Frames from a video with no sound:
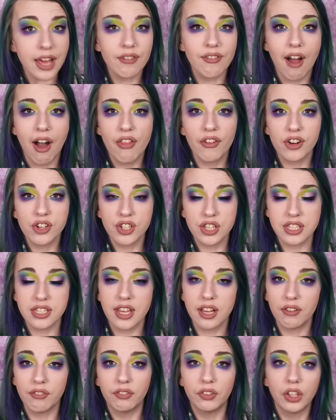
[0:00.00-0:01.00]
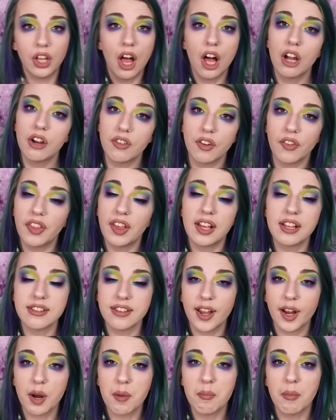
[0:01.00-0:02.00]
I'd rather just like vlog for the
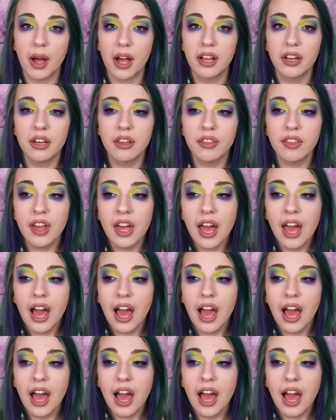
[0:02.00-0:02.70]
entire month